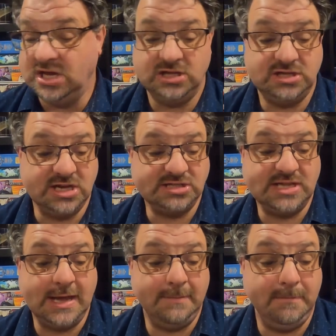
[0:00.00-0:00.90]
It does
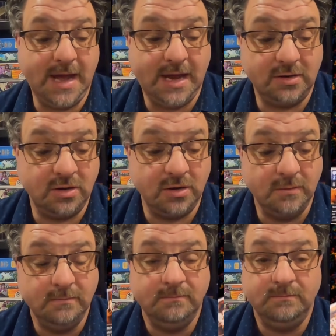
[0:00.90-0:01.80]
not
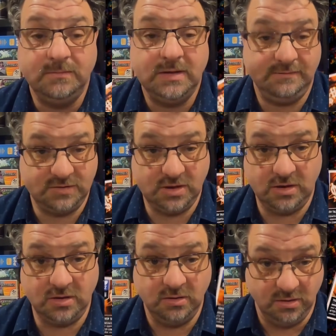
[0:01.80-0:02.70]
matter if
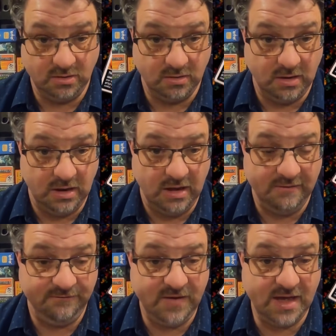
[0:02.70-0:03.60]
their
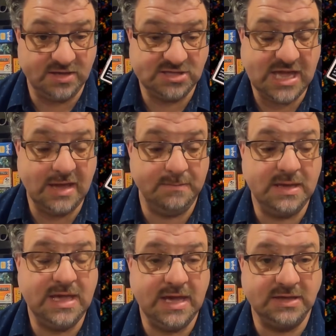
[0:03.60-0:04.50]
effects can't
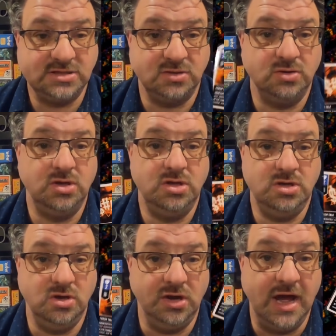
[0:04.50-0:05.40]
be canceled.
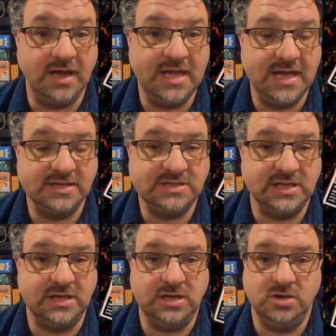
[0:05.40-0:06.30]
You're not
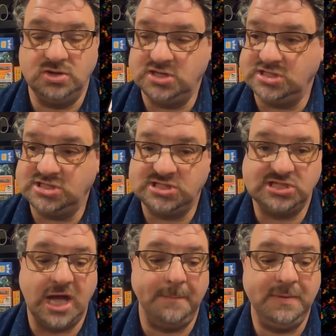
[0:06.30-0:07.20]
canceling. You're just
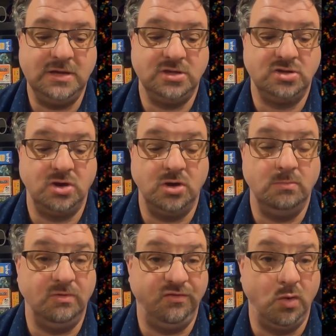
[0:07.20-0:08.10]
stopping the
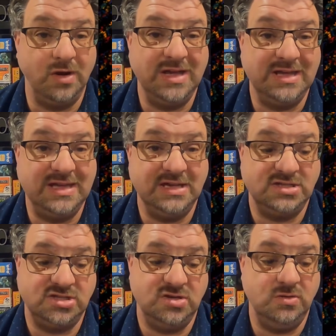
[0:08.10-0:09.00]
turn before it
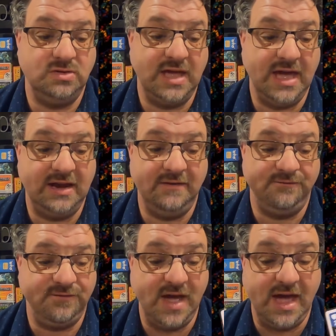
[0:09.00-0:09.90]
gets to that
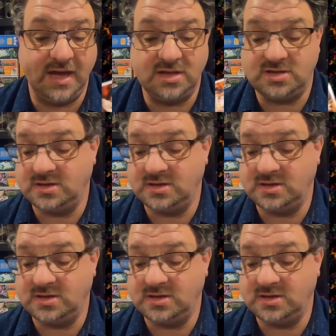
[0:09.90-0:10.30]
effect.